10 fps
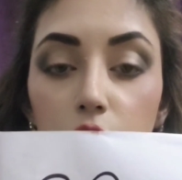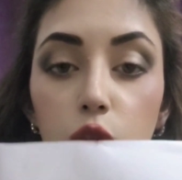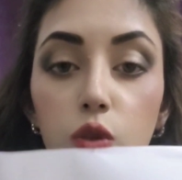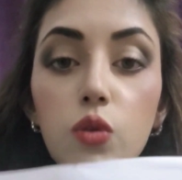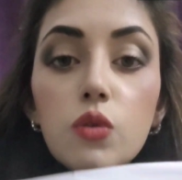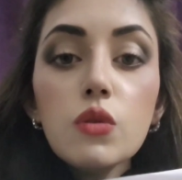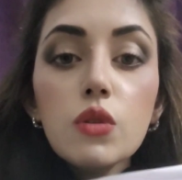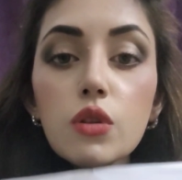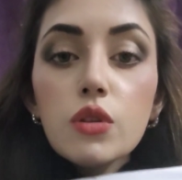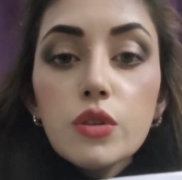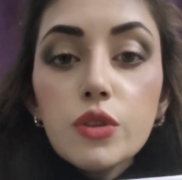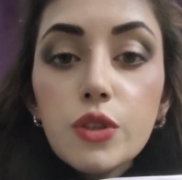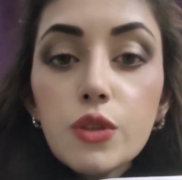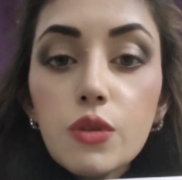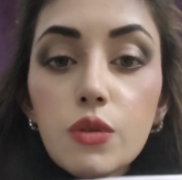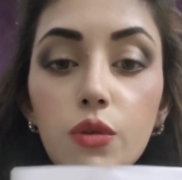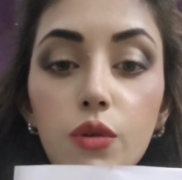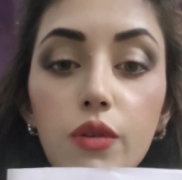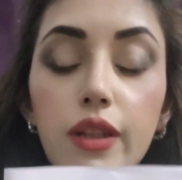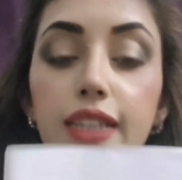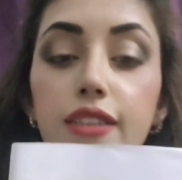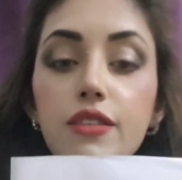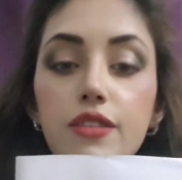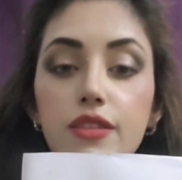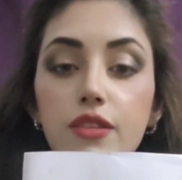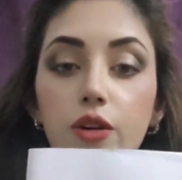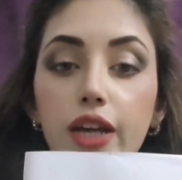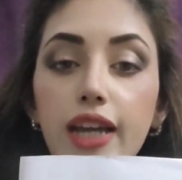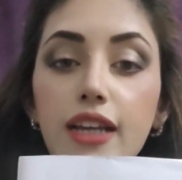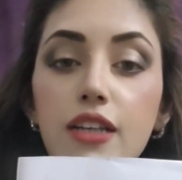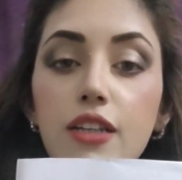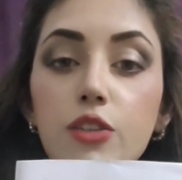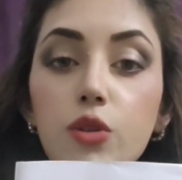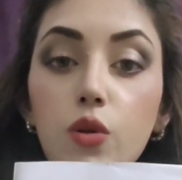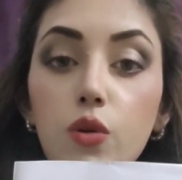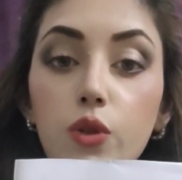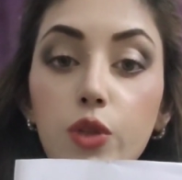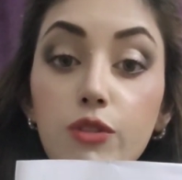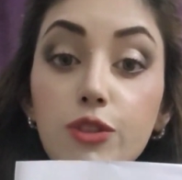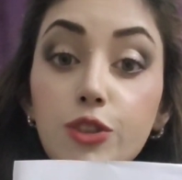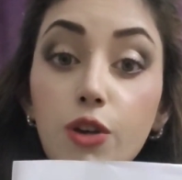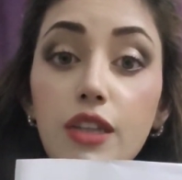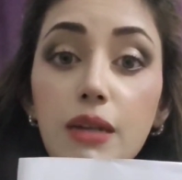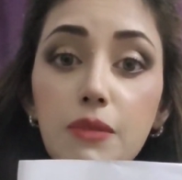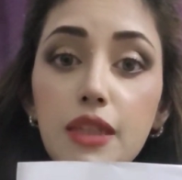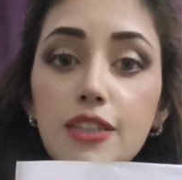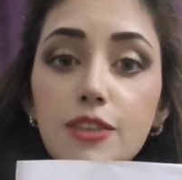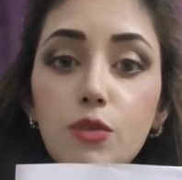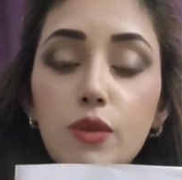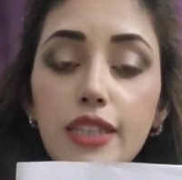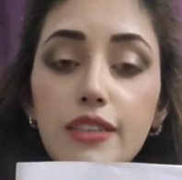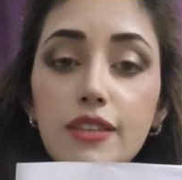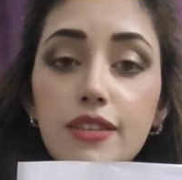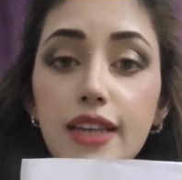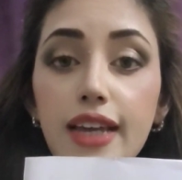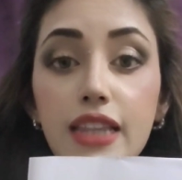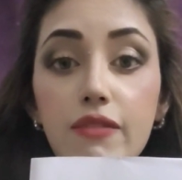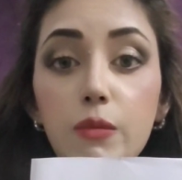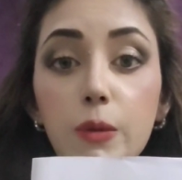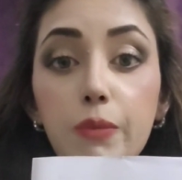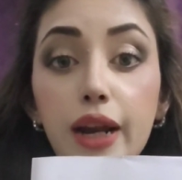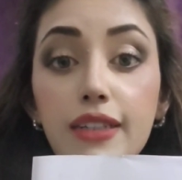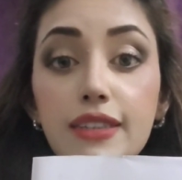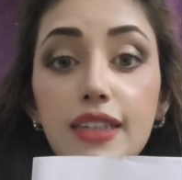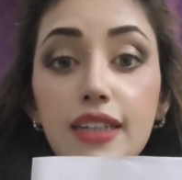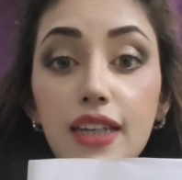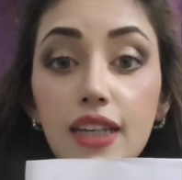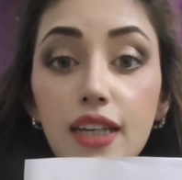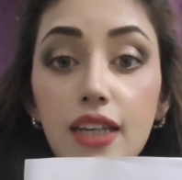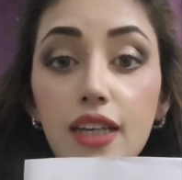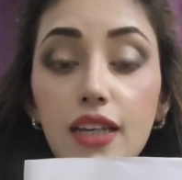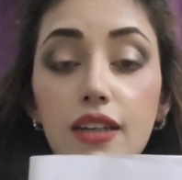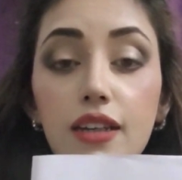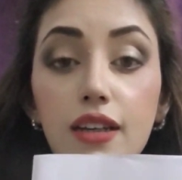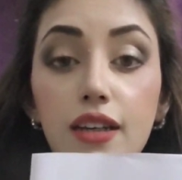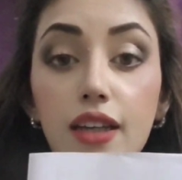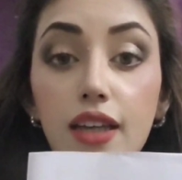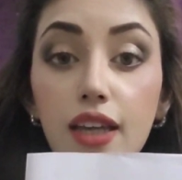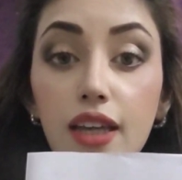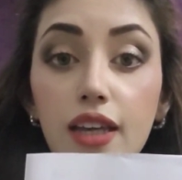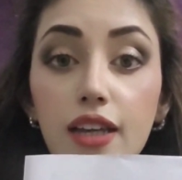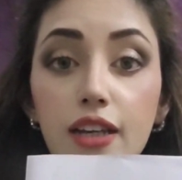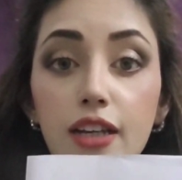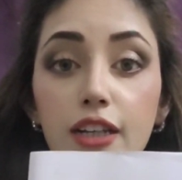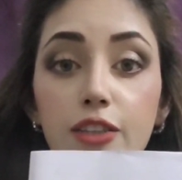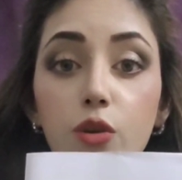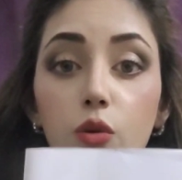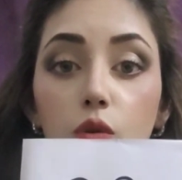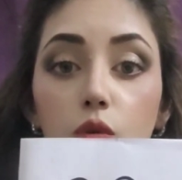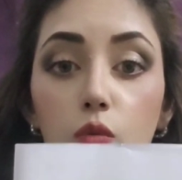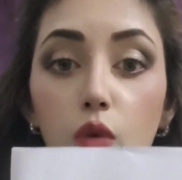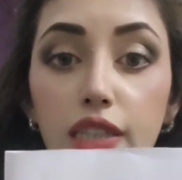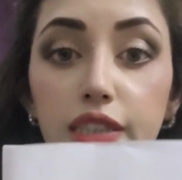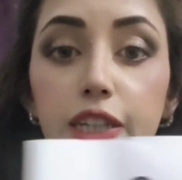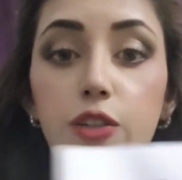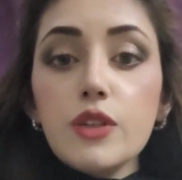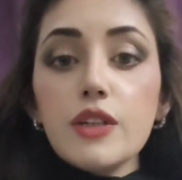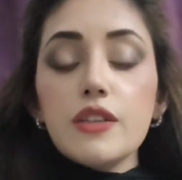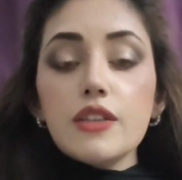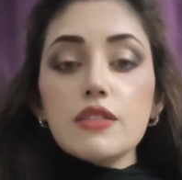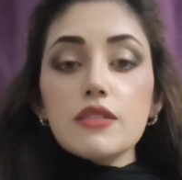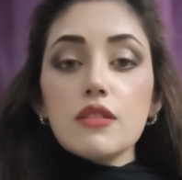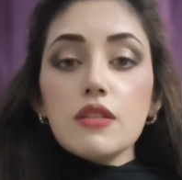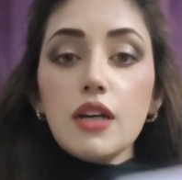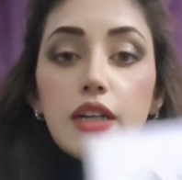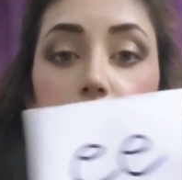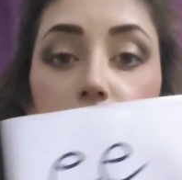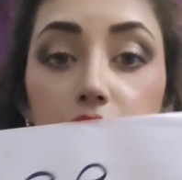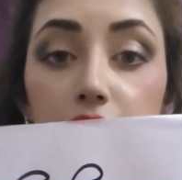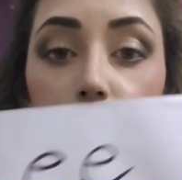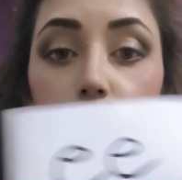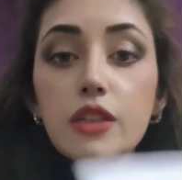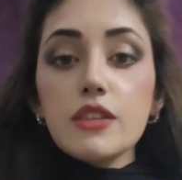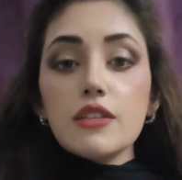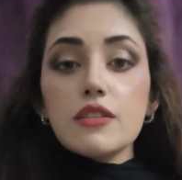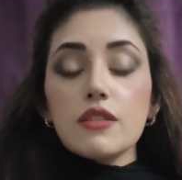two letters. Okay, so you show them these two letters and they will be practicing E. So one day you did this, another day you did this,